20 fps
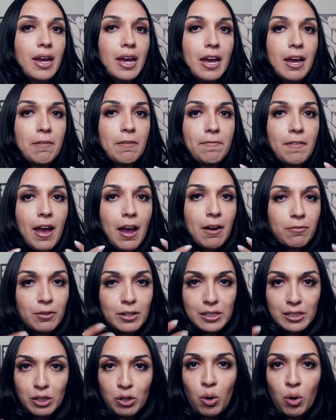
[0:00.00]
if
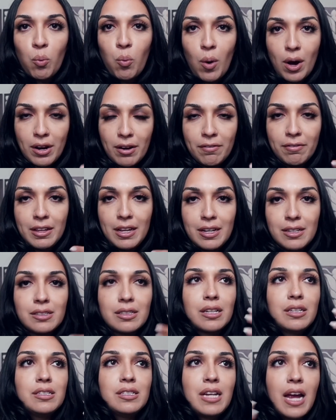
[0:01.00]
every single one of these
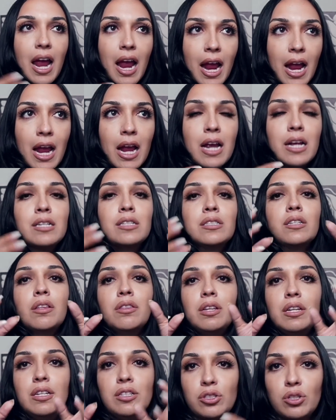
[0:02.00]
contained
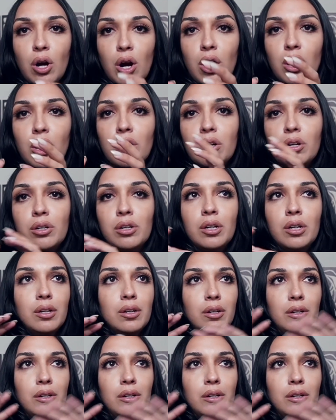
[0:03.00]
these dark,